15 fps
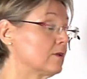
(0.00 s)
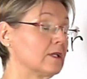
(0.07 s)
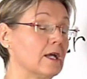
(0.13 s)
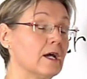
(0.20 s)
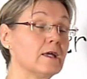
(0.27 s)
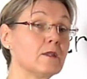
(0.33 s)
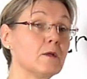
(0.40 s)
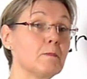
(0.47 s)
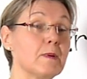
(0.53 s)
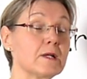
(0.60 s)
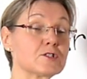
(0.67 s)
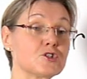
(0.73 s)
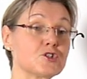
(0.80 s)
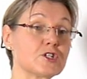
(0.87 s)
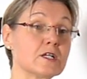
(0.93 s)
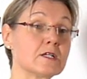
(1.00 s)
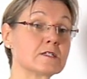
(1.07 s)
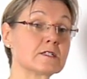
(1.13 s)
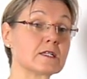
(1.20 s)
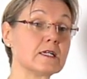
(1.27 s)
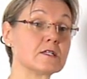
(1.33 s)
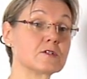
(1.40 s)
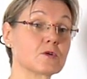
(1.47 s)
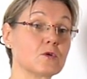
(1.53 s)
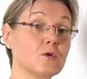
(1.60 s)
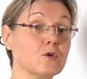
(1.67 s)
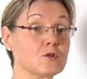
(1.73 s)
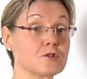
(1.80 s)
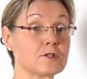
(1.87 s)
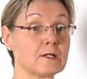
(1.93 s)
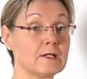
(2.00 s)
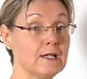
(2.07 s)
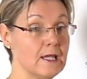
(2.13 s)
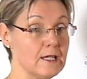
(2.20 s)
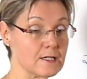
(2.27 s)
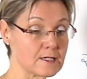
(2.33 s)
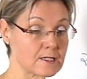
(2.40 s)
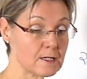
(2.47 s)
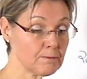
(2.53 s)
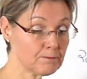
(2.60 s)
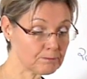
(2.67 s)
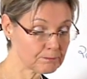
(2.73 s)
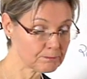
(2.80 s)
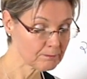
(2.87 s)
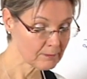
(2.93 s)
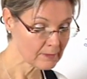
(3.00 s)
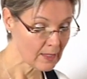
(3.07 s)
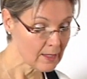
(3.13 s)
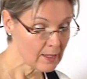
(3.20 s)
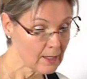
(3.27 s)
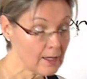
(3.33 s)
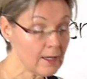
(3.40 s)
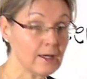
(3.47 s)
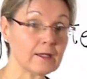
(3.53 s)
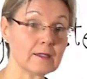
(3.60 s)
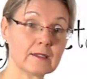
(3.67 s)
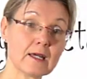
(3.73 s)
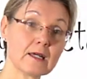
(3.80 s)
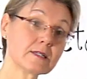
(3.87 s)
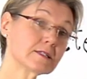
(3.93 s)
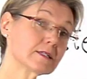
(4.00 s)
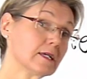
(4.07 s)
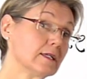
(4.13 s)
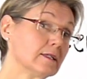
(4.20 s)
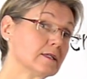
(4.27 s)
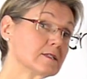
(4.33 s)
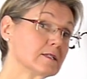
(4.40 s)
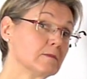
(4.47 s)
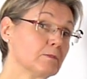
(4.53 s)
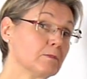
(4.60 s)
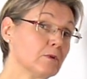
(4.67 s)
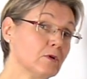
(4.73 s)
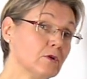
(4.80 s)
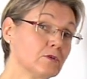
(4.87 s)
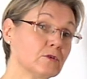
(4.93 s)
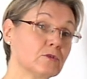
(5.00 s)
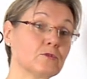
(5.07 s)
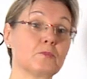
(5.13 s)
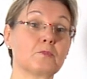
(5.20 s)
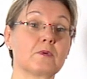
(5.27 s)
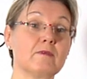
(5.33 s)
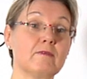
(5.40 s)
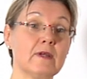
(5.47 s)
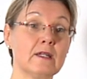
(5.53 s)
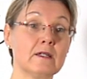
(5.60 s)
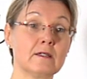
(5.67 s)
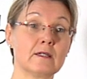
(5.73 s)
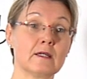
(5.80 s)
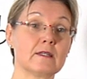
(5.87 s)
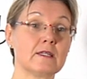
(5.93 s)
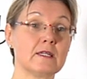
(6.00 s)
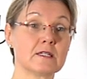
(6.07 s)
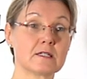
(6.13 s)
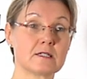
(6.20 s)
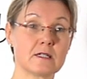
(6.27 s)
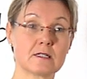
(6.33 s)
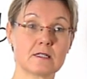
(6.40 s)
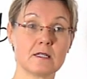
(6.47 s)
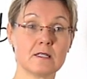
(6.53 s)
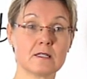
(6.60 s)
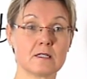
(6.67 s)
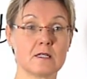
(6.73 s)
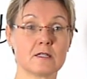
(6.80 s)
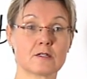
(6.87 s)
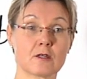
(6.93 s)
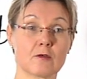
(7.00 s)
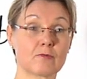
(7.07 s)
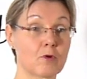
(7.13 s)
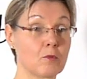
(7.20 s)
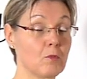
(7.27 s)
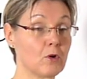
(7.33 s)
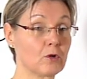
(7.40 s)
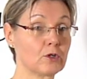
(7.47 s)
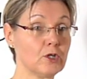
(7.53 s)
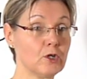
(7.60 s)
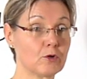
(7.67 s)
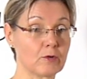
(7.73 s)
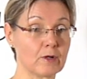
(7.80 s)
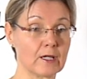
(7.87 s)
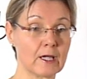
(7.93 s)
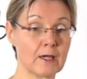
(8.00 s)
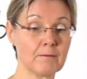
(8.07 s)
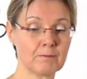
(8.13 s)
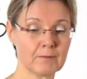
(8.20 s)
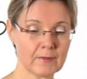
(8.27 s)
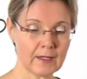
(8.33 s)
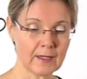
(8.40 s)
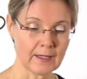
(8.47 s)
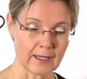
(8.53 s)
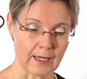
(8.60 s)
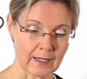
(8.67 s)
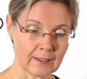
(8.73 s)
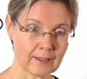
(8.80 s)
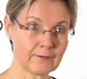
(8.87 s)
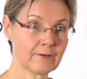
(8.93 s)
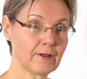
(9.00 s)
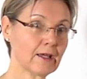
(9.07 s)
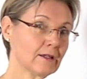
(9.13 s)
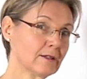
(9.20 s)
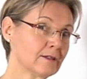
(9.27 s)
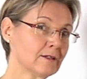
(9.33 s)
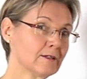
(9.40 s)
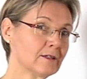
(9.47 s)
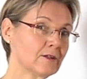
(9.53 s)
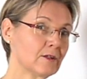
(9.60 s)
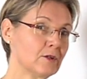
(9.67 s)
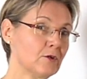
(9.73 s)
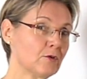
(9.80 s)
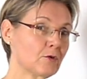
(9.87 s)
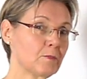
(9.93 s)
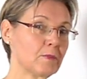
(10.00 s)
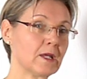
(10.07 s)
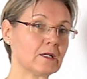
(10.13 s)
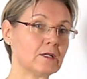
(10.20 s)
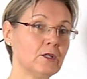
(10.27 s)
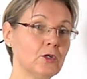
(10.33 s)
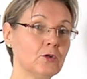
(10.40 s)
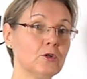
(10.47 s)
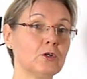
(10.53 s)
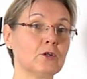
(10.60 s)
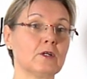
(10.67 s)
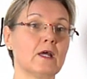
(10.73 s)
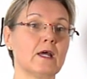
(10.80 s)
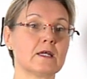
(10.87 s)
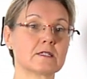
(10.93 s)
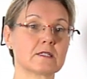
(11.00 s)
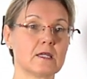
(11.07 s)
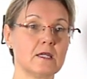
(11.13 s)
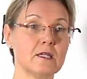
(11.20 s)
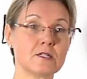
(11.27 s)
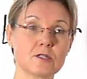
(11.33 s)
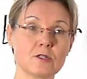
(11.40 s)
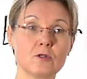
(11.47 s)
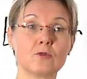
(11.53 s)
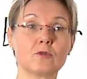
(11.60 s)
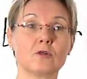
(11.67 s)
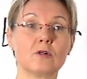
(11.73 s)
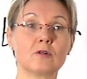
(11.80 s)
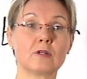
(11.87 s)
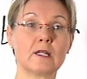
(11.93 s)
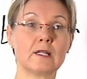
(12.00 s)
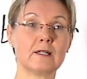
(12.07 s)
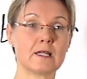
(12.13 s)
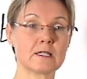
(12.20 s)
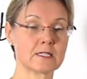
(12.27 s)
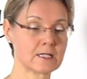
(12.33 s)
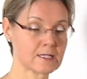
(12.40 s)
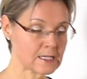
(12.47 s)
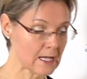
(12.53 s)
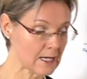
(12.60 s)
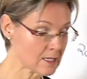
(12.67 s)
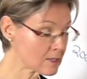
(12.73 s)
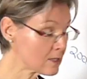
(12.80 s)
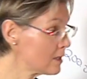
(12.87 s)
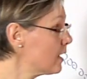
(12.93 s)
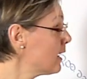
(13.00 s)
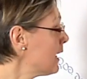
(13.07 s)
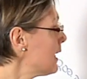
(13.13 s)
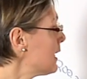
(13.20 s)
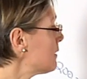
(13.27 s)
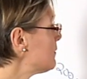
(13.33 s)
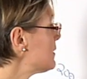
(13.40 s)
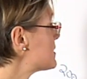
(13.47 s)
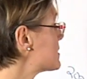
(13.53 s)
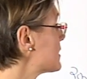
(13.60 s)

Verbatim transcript: the other pathogens is of course less. Thus, it is important to prevent these diseases uh, from occurring. Eh? And in fact, uh, the European Union has issued already legislation which